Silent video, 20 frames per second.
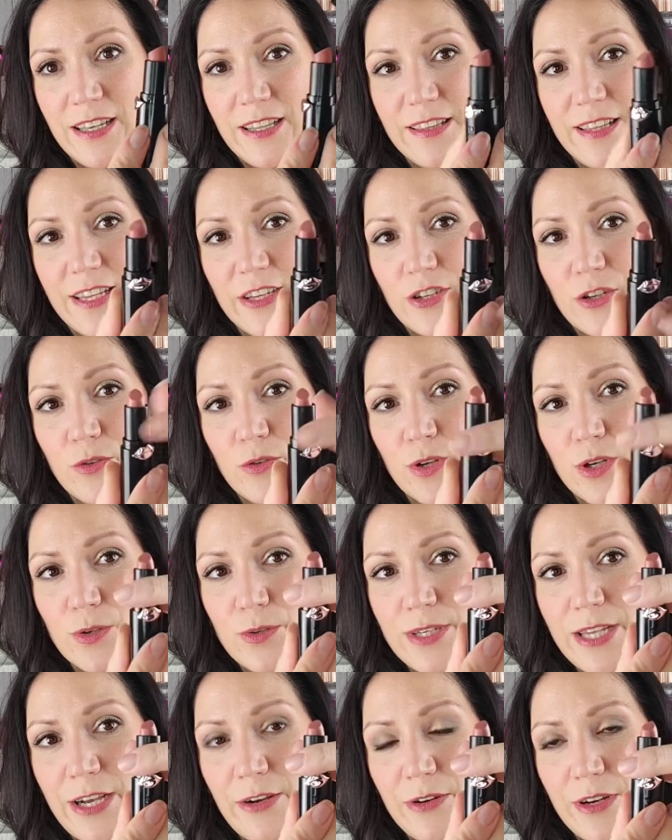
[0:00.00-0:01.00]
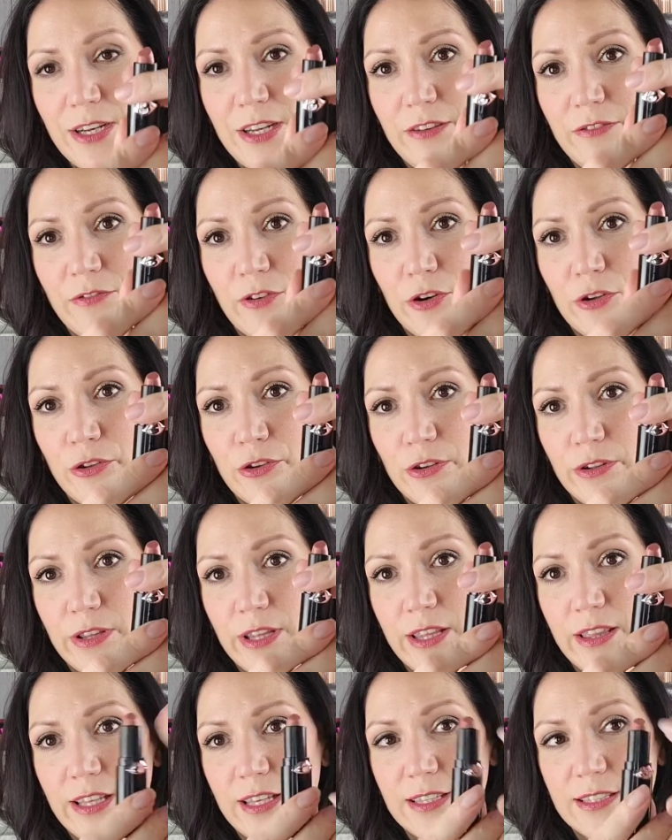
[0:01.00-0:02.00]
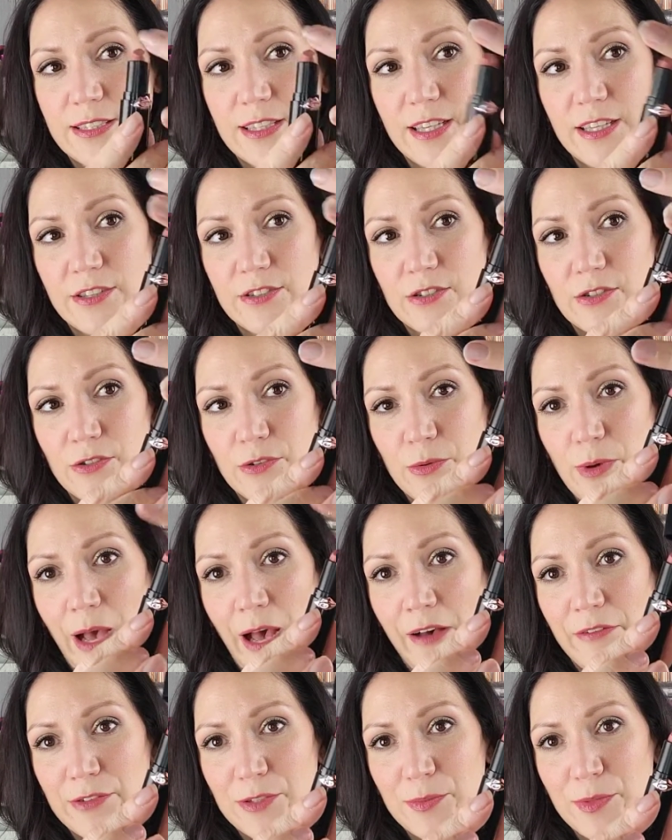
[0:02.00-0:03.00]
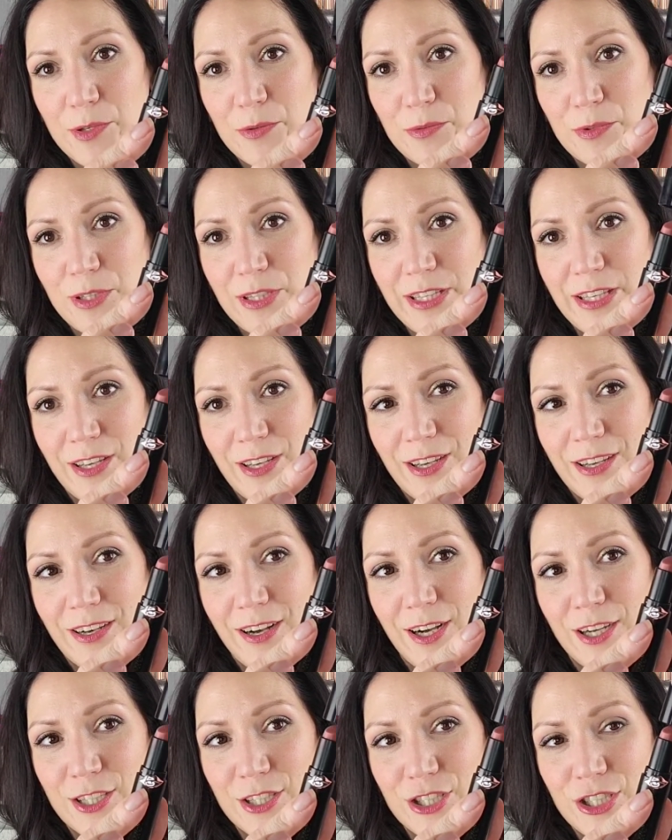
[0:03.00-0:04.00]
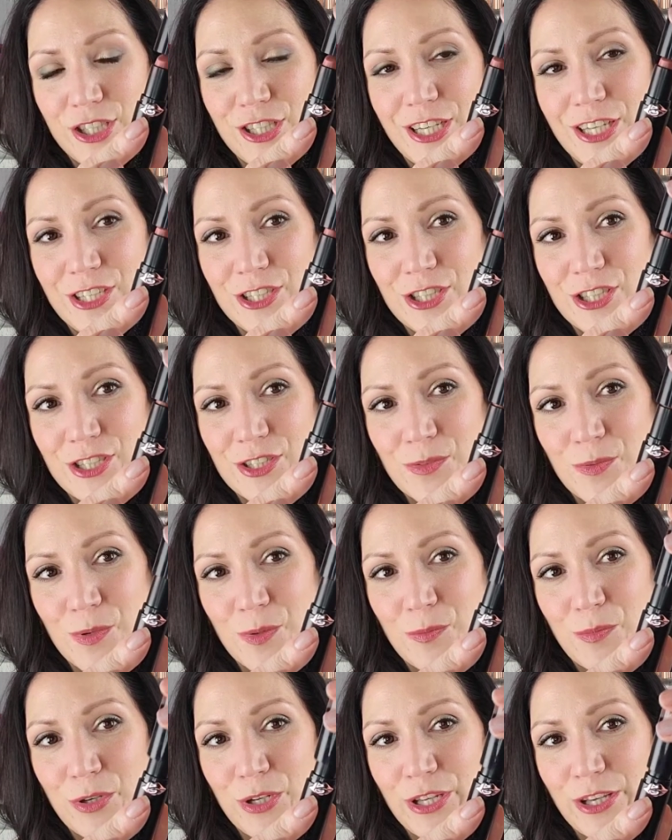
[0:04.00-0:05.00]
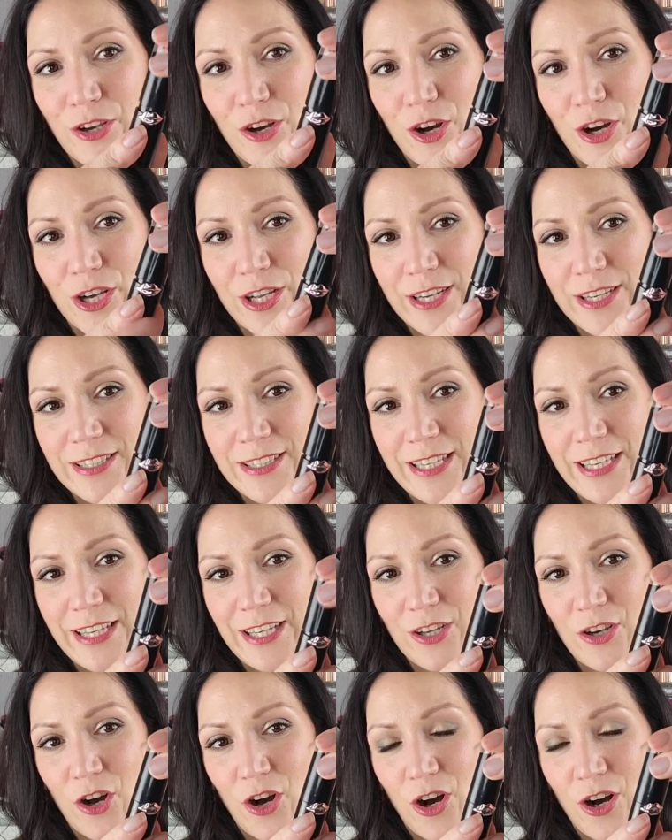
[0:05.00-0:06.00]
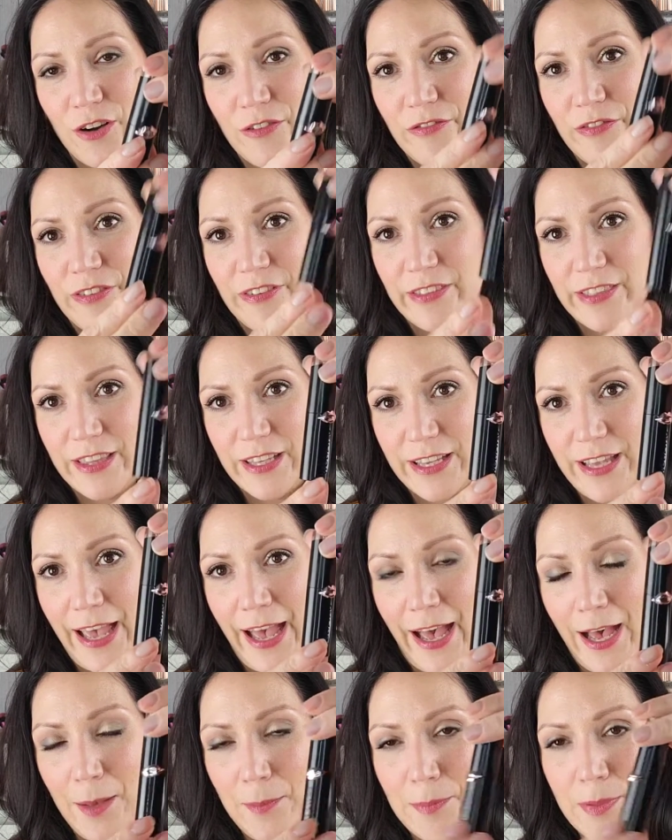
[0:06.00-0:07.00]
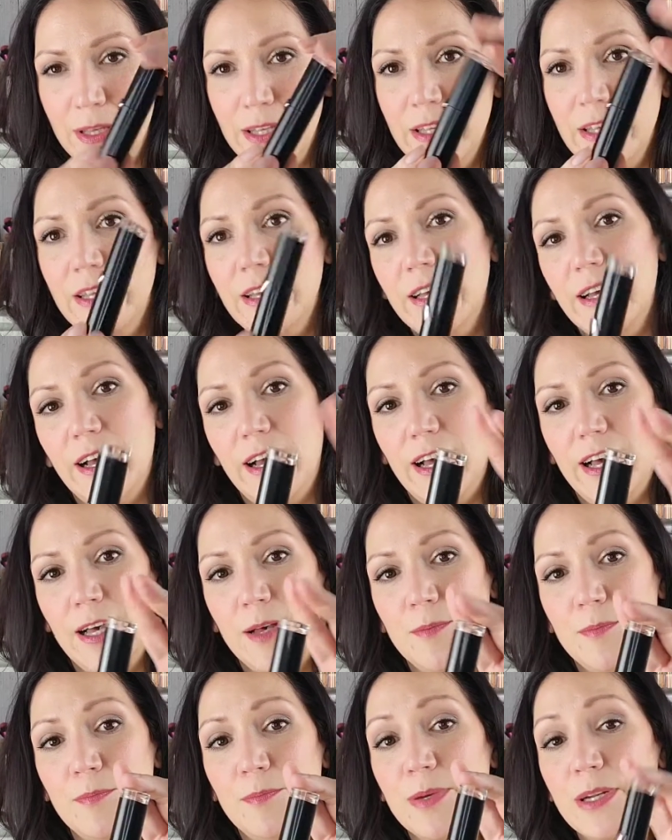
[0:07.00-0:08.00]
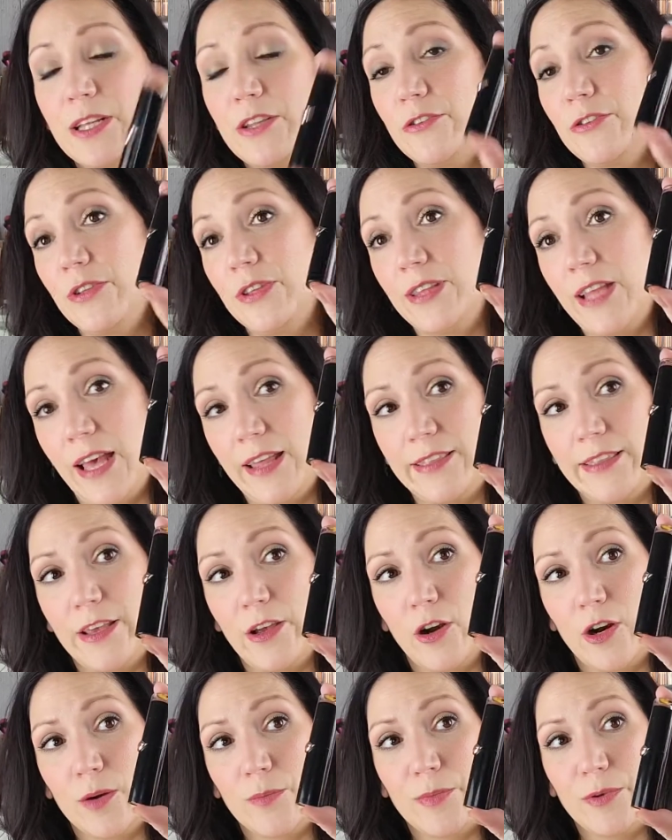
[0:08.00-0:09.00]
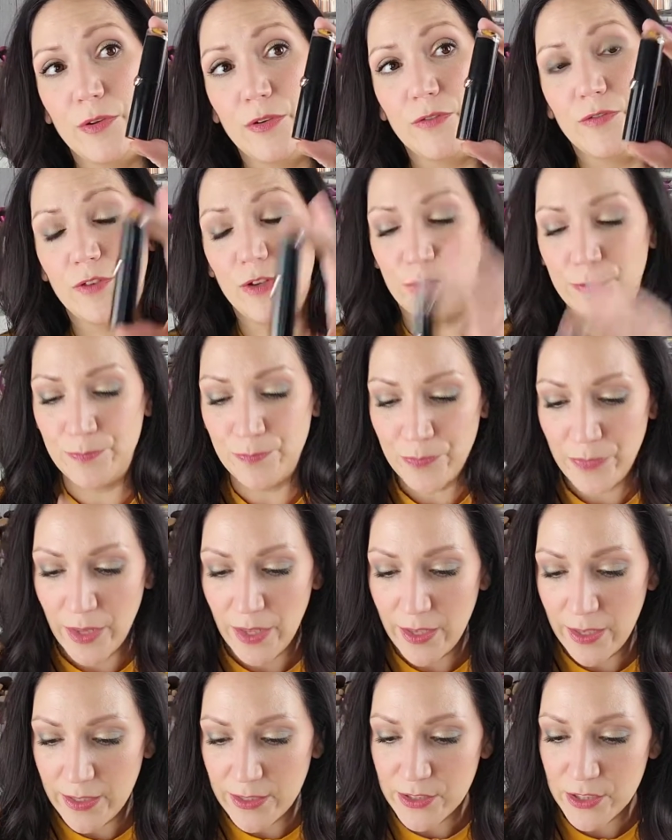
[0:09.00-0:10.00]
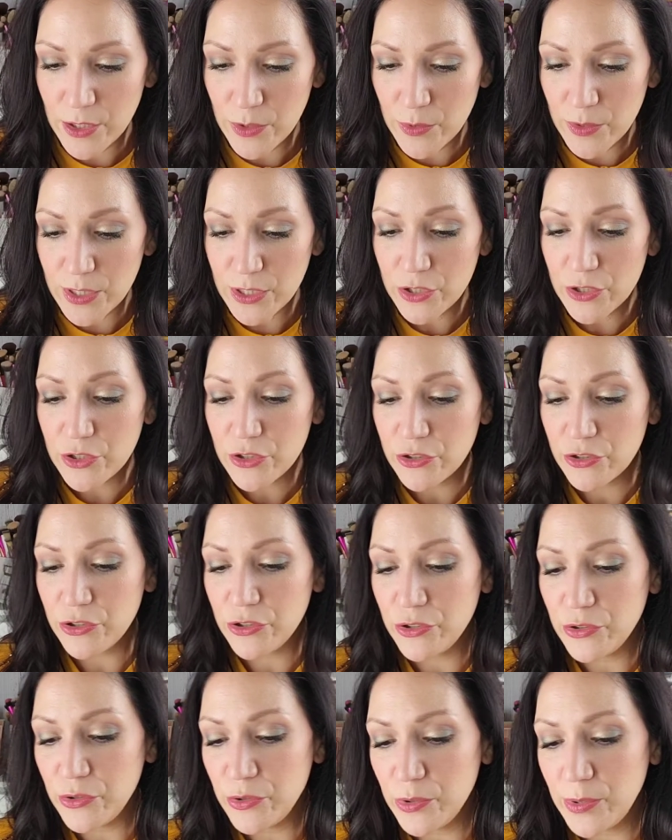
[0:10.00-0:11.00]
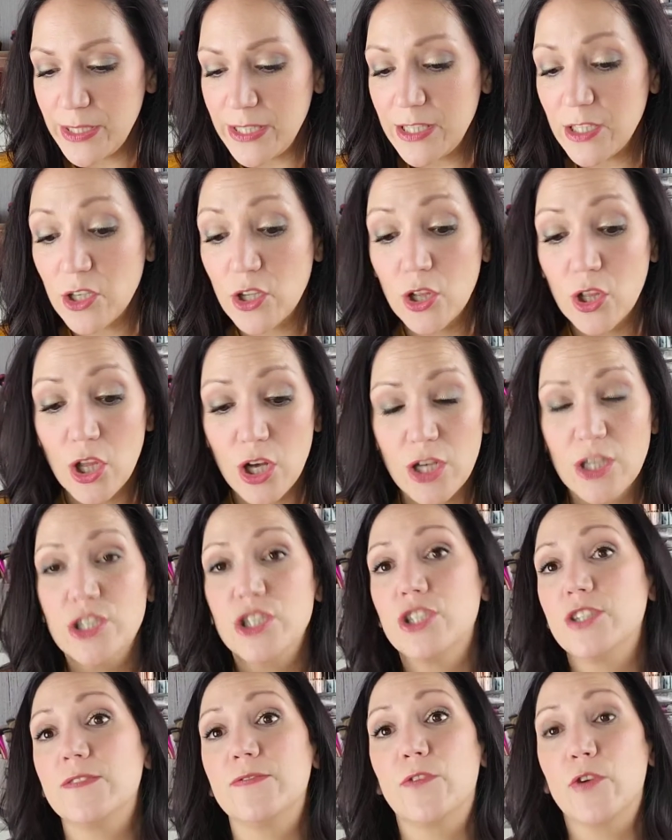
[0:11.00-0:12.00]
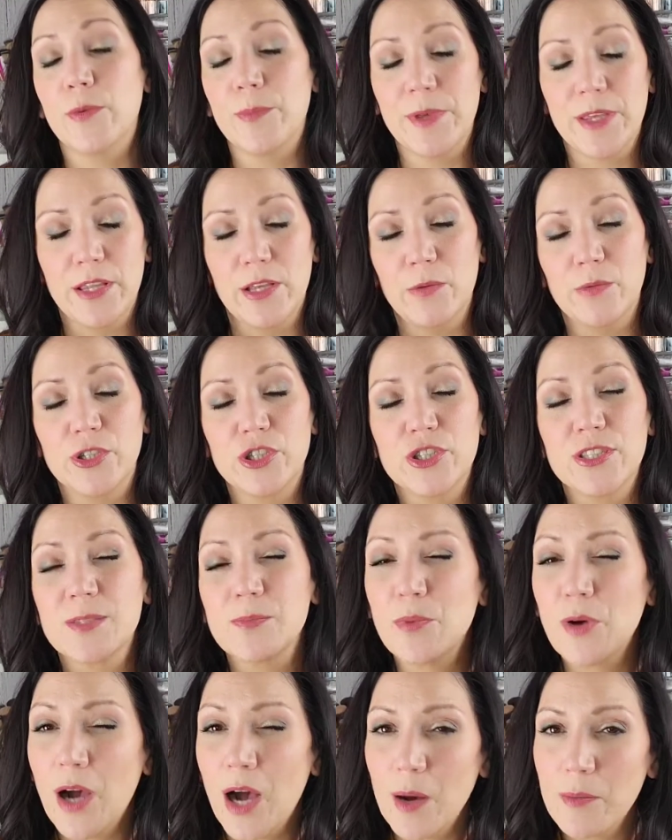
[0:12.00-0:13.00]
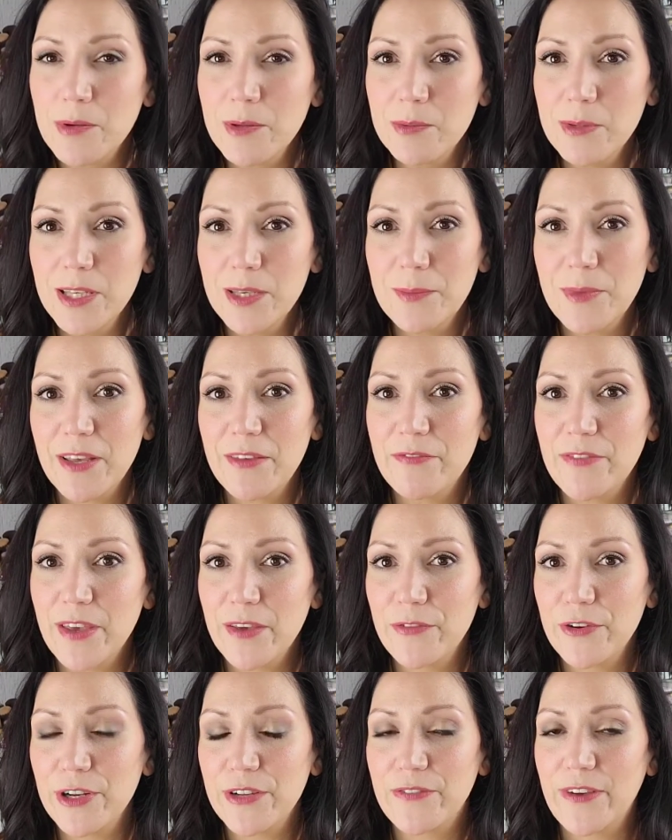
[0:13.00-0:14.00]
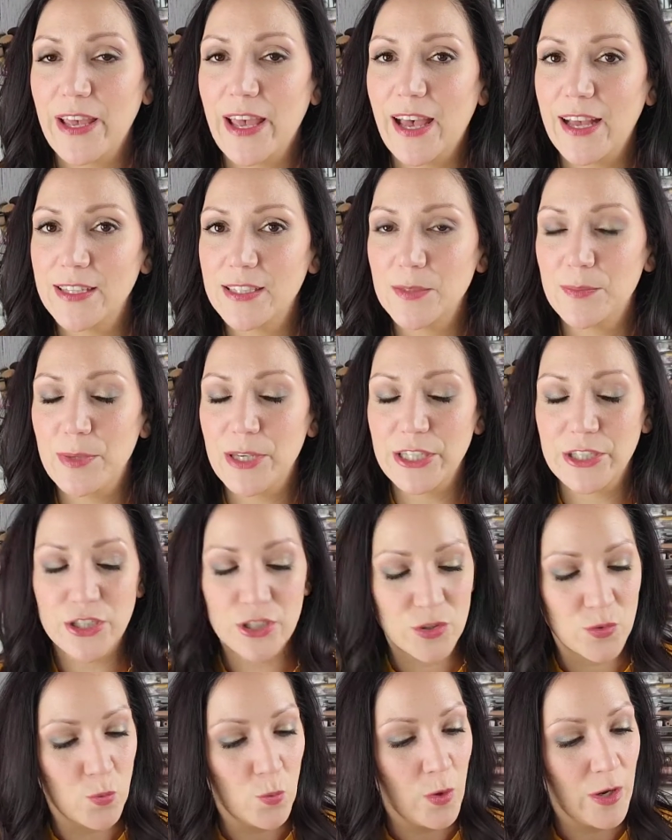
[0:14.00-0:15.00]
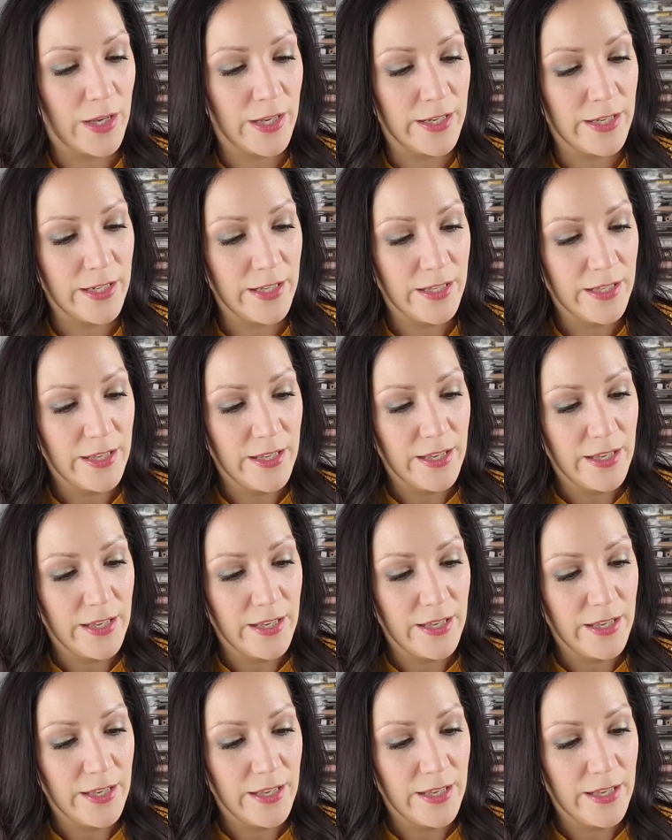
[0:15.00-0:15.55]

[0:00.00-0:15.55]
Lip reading: they don't go down any further than this. And so you have to be really conscientious when putting on and taking off the cap. But other than that, they are beautiful. So the 2 in the gloss formula, which is probably my favorite if I had to pick just one,